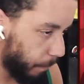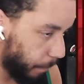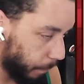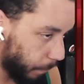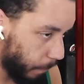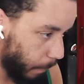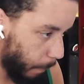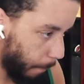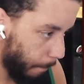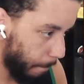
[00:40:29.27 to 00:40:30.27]

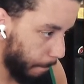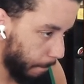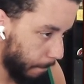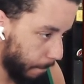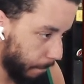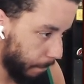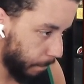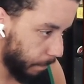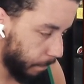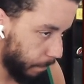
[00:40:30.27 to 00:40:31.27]

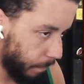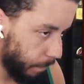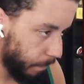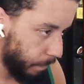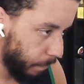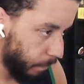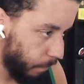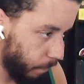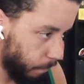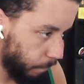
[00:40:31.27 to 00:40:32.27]

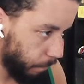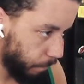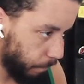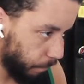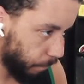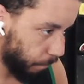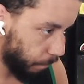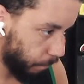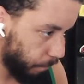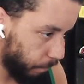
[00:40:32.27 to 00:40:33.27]
No one is speaking in this clip.